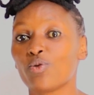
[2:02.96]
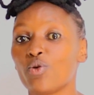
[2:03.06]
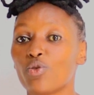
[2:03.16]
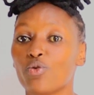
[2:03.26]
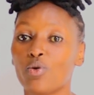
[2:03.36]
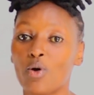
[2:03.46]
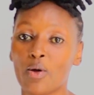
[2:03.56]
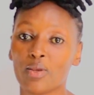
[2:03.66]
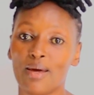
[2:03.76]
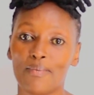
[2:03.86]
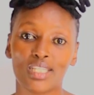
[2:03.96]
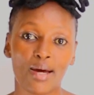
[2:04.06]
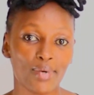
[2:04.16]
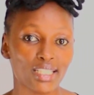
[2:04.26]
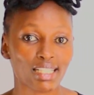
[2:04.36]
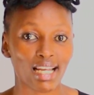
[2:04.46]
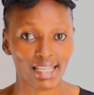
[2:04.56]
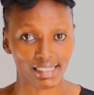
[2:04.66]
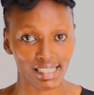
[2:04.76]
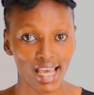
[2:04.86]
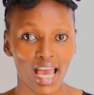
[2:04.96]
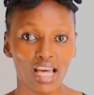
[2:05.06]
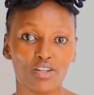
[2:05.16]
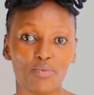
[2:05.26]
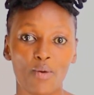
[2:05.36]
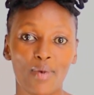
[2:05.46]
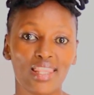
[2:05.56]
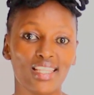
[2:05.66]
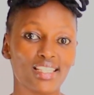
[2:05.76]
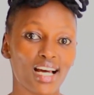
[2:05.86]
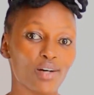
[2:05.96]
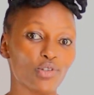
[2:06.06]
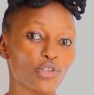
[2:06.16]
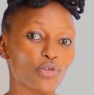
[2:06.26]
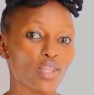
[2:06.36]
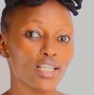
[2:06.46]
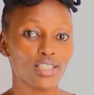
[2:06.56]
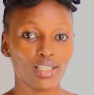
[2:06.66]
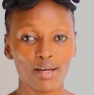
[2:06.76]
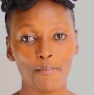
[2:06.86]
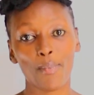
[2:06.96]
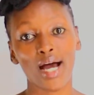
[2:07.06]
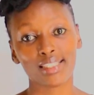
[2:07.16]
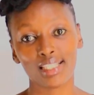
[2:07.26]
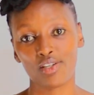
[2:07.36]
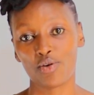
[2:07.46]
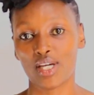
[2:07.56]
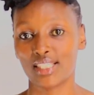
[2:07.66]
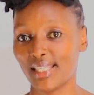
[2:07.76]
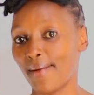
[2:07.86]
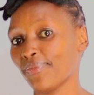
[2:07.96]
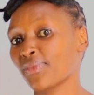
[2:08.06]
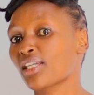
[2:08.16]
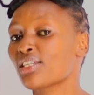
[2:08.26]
to go through the measurement class. And remember, this accounts to 30 marks in your exam.